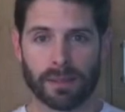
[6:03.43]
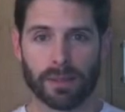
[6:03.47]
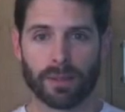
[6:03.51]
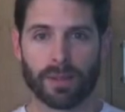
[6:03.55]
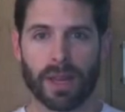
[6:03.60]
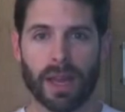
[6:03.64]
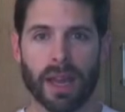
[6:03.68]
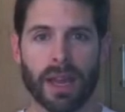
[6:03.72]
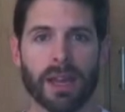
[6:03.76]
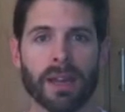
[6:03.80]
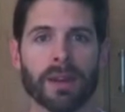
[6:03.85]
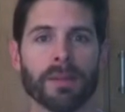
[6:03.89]

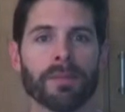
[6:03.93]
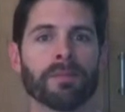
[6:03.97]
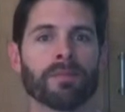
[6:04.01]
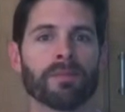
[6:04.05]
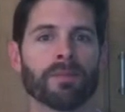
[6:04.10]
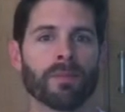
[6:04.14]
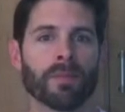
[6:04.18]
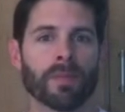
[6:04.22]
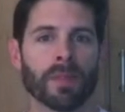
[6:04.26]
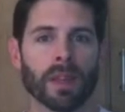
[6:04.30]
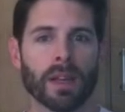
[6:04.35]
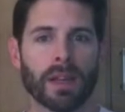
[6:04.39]
Okay,
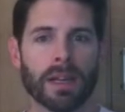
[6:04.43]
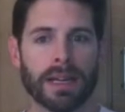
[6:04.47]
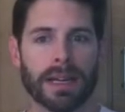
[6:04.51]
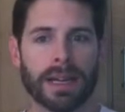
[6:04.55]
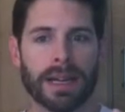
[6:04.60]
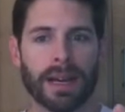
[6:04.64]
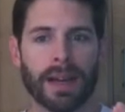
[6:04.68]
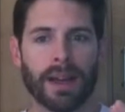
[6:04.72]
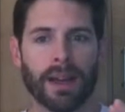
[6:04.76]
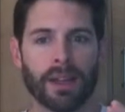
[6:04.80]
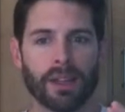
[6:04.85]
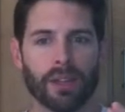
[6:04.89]

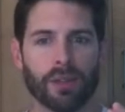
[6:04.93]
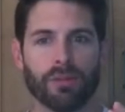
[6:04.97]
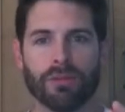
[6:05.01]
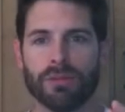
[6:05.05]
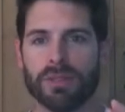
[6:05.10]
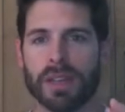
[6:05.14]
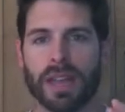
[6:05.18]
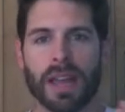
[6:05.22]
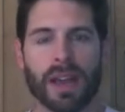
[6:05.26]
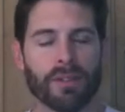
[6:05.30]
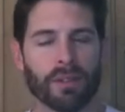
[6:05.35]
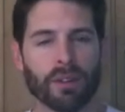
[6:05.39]
you
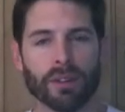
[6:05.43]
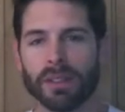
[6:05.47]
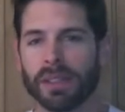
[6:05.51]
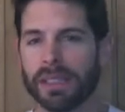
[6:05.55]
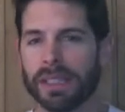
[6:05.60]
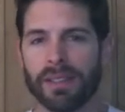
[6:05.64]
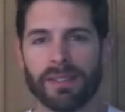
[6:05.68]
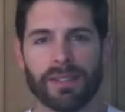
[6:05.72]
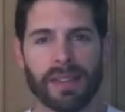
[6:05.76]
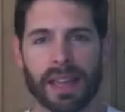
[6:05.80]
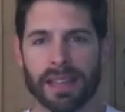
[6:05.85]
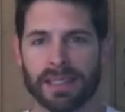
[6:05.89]
never
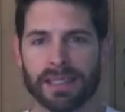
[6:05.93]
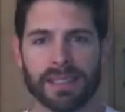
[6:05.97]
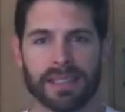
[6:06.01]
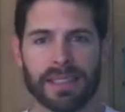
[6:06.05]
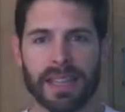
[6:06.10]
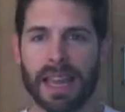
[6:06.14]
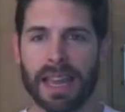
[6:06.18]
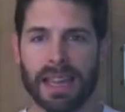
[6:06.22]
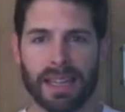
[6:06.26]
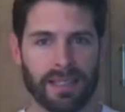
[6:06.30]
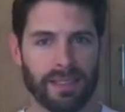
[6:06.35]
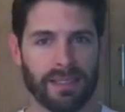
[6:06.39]
leave that
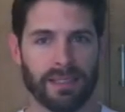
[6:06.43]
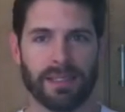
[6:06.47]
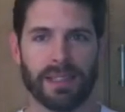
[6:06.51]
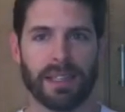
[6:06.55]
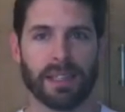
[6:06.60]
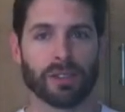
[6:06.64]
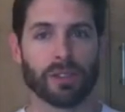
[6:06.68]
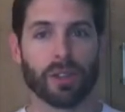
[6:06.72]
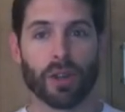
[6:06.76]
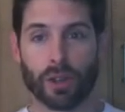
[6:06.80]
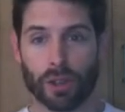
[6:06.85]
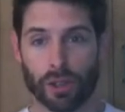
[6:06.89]
state
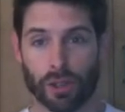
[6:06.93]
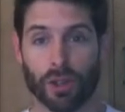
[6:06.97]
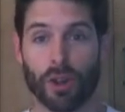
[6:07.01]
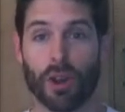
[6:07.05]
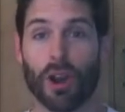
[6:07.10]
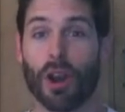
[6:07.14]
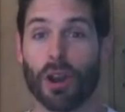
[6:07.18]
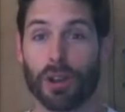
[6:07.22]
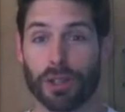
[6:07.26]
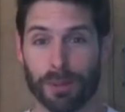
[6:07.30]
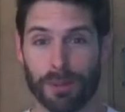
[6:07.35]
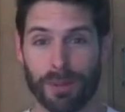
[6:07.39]
as long as your
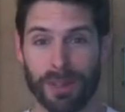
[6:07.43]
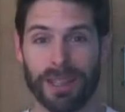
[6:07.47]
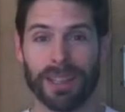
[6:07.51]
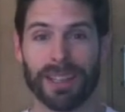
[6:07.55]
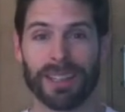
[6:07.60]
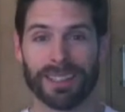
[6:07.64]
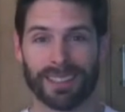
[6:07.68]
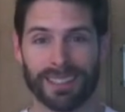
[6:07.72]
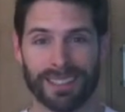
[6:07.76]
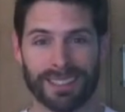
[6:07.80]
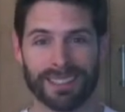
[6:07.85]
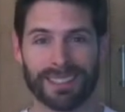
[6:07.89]
heart's
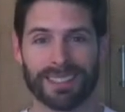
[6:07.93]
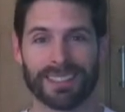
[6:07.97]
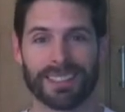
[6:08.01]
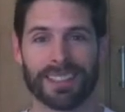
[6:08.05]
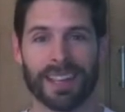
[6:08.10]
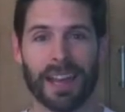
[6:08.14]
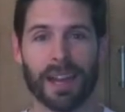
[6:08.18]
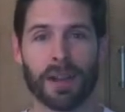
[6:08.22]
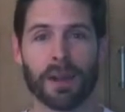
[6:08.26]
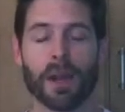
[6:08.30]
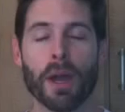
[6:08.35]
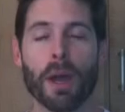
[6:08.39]
beating.
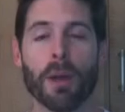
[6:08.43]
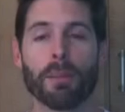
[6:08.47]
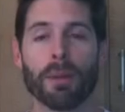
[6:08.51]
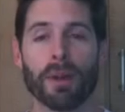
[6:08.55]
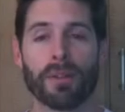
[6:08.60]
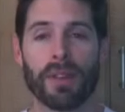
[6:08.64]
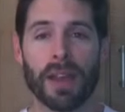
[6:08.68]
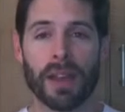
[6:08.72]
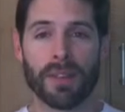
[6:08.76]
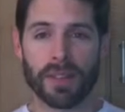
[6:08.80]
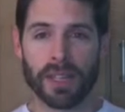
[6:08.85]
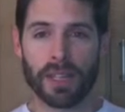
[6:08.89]
Okay, but
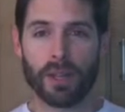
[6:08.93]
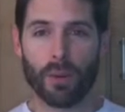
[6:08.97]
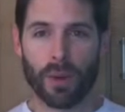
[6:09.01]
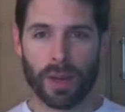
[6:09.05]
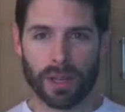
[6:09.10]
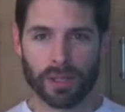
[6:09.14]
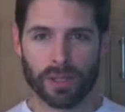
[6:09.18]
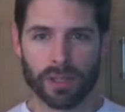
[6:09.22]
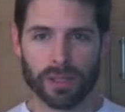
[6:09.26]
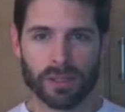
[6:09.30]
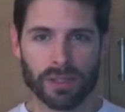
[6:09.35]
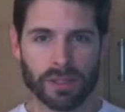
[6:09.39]
if you have any
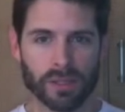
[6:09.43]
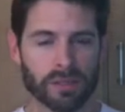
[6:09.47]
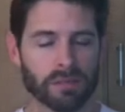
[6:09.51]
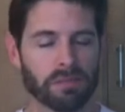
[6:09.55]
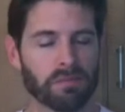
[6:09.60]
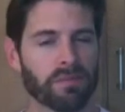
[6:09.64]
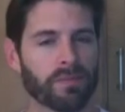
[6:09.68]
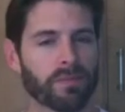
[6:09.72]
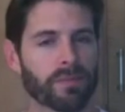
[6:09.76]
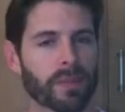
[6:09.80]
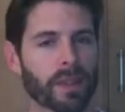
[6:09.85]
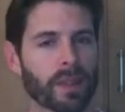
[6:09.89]
questions,
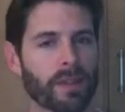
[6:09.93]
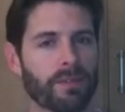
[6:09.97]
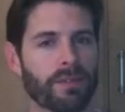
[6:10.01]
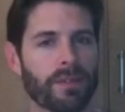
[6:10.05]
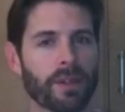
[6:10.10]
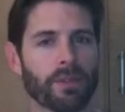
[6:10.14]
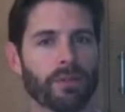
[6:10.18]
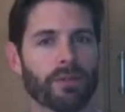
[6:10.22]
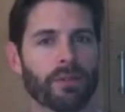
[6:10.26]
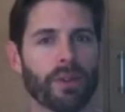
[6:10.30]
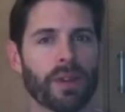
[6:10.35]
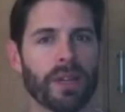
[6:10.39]

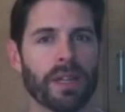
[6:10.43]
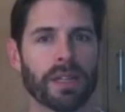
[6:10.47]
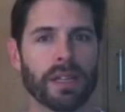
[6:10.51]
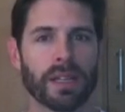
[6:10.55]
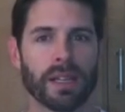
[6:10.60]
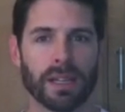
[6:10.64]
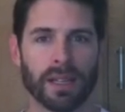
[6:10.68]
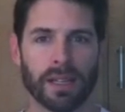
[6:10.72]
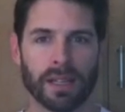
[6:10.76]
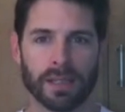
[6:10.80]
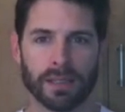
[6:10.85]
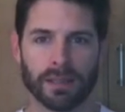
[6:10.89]
feel free
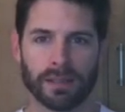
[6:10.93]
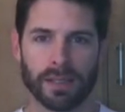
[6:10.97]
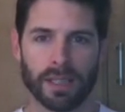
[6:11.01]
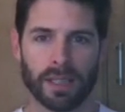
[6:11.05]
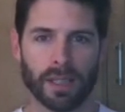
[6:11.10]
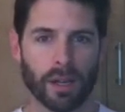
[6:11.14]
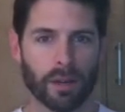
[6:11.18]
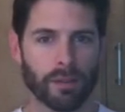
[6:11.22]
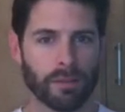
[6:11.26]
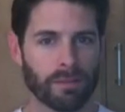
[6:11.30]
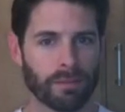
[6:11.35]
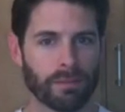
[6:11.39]
to
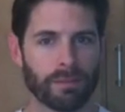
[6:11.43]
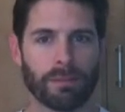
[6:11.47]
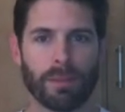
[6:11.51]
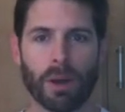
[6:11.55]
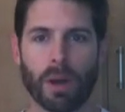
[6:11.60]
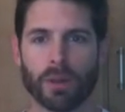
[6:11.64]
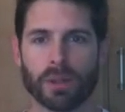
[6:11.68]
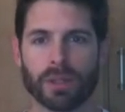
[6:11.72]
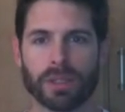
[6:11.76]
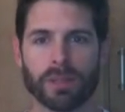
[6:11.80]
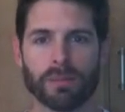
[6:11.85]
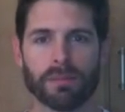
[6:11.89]

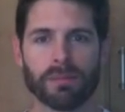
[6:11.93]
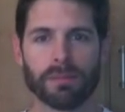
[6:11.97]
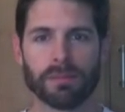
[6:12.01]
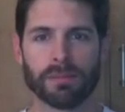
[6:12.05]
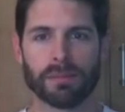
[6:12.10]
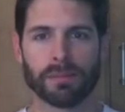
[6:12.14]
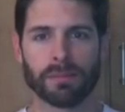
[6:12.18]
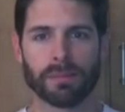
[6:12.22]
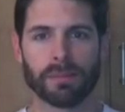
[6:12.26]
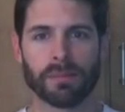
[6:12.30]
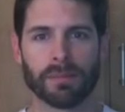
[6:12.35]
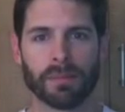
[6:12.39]
post them,
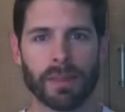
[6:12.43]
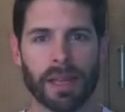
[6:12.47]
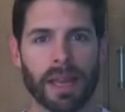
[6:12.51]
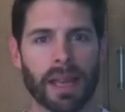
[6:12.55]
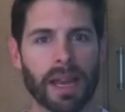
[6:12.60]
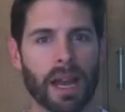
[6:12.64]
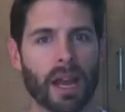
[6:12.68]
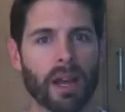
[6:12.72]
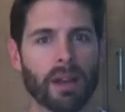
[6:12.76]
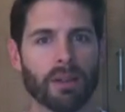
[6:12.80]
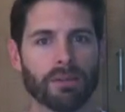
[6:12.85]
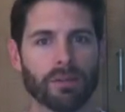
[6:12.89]

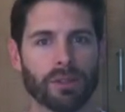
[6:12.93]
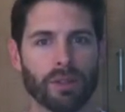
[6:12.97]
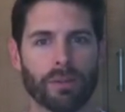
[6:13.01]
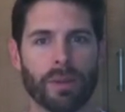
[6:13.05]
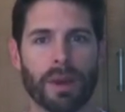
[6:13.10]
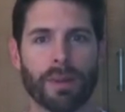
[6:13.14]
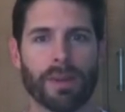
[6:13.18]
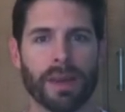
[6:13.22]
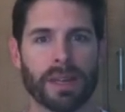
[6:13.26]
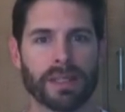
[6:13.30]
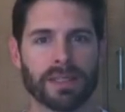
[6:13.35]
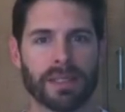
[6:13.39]
and I'll do
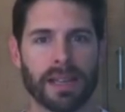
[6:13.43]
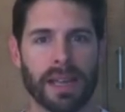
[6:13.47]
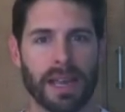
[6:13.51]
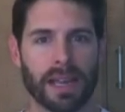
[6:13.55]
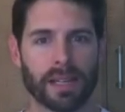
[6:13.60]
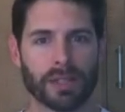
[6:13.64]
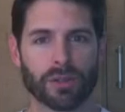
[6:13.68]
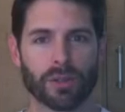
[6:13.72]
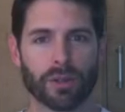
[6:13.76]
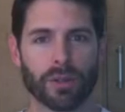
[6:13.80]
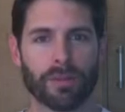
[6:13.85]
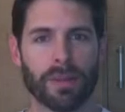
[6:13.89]
my best to
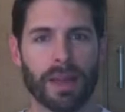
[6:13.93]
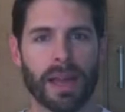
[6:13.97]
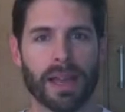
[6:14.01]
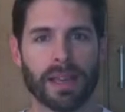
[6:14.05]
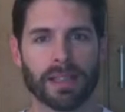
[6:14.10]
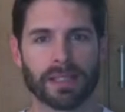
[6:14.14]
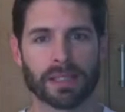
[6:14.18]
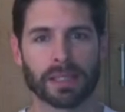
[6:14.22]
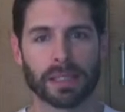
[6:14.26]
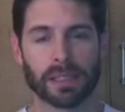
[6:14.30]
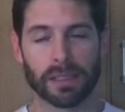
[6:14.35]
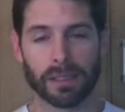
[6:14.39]
answer them
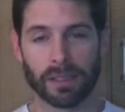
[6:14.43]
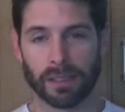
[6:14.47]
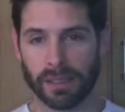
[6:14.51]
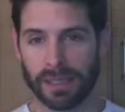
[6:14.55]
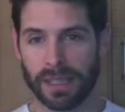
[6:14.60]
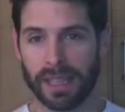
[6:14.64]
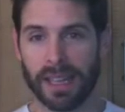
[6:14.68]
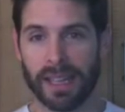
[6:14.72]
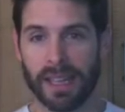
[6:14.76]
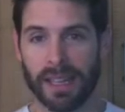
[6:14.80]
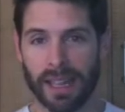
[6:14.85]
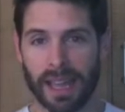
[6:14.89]
as
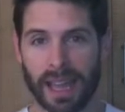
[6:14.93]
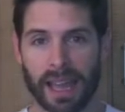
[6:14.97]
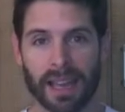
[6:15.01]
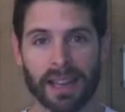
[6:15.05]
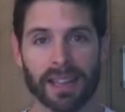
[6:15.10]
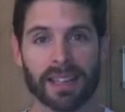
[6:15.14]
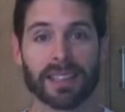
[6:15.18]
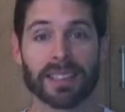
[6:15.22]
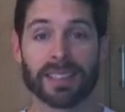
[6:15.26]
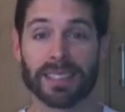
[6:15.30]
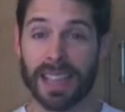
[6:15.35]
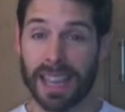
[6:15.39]
clearly
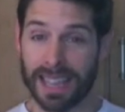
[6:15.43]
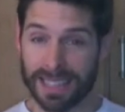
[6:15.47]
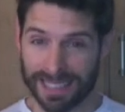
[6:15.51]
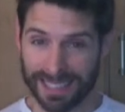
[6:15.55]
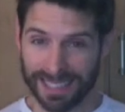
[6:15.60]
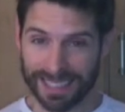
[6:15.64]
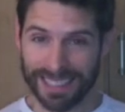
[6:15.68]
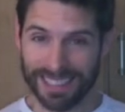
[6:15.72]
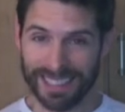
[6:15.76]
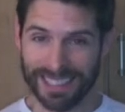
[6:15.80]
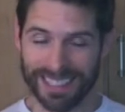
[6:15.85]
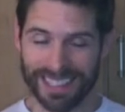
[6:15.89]
and
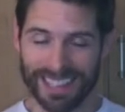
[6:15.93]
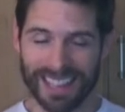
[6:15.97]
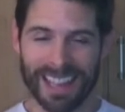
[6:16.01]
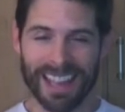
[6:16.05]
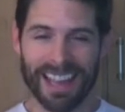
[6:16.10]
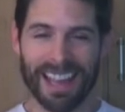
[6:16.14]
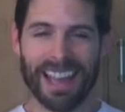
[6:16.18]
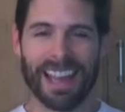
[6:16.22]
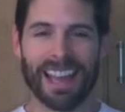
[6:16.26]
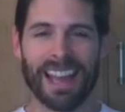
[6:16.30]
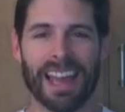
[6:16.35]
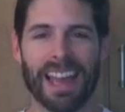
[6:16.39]
concisely
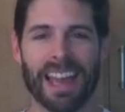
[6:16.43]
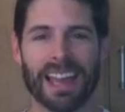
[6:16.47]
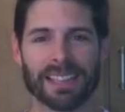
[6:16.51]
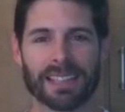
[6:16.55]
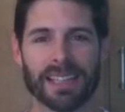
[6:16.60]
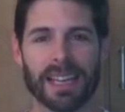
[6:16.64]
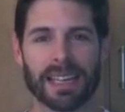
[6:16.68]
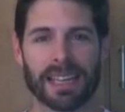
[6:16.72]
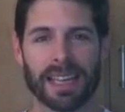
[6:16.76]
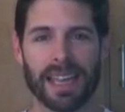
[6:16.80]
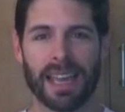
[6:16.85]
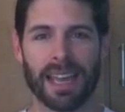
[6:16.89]
as
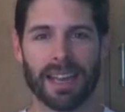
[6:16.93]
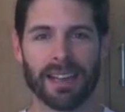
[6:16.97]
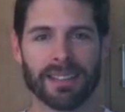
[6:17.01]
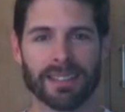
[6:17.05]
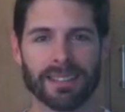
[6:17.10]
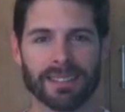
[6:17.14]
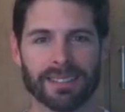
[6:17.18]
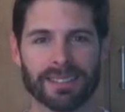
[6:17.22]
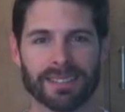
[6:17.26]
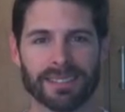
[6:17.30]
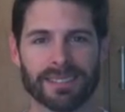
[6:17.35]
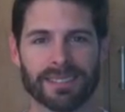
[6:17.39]
I can.
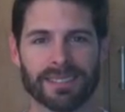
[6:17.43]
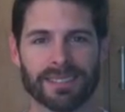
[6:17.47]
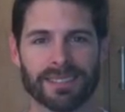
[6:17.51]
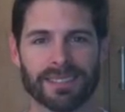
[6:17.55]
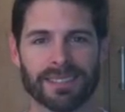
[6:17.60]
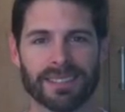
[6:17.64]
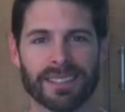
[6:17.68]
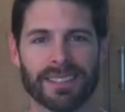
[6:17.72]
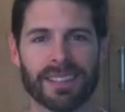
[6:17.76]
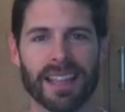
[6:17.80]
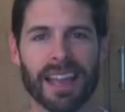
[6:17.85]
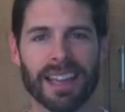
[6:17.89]

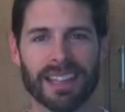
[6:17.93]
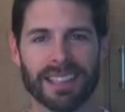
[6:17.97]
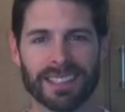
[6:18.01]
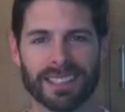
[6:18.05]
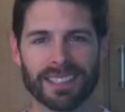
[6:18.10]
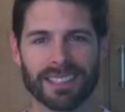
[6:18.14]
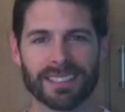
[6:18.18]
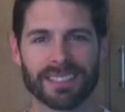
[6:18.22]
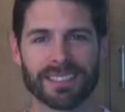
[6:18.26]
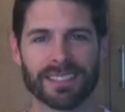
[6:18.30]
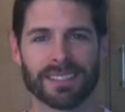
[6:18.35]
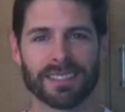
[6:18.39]

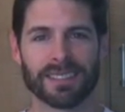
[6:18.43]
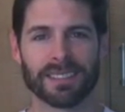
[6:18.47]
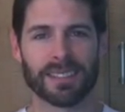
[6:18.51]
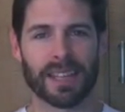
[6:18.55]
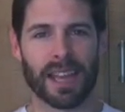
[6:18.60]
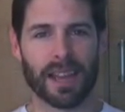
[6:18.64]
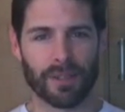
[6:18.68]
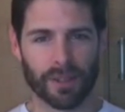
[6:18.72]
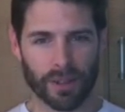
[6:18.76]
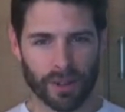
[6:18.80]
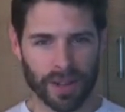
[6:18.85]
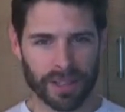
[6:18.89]
Thanks.
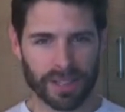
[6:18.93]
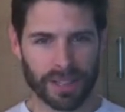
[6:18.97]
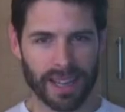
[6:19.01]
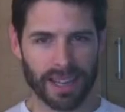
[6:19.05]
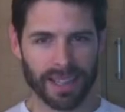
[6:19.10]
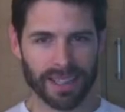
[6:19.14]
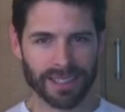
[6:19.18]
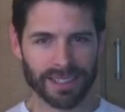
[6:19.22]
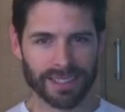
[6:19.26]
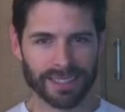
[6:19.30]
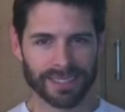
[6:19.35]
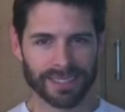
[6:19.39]
Have a great day.